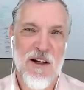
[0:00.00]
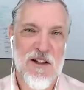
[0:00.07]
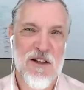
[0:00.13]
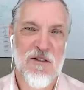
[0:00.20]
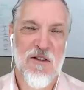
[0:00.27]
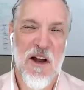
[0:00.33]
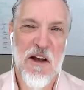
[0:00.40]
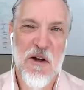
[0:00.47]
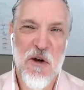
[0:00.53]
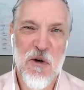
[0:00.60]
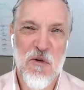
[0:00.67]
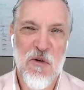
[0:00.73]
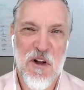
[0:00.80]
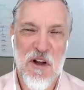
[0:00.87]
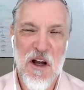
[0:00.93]
in Vancouver,
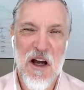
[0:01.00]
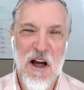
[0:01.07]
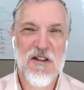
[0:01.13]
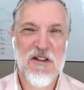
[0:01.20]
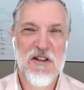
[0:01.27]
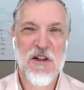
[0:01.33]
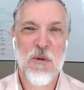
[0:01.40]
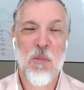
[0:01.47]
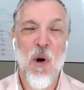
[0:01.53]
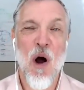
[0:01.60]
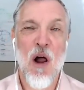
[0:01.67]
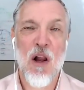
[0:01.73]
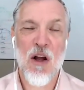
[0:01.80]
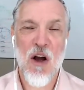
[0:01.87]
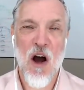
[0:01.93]
the guys to see are
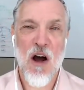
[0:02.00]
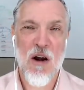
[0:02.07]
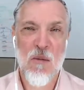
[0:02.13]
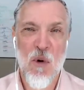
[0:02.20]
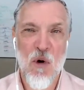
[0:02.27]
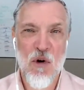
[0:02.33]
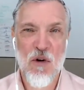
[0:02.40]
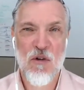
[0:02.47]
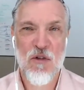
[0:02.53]
Pawlik Automotive.